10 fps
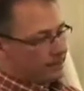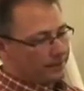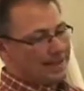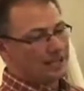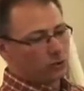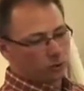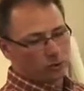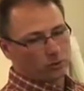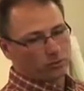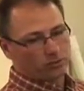the
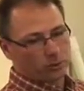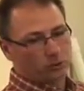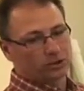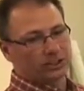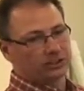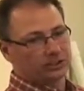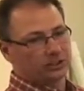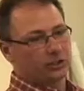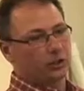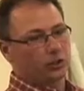natural processes
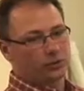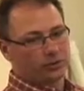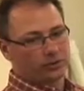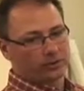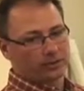in the earth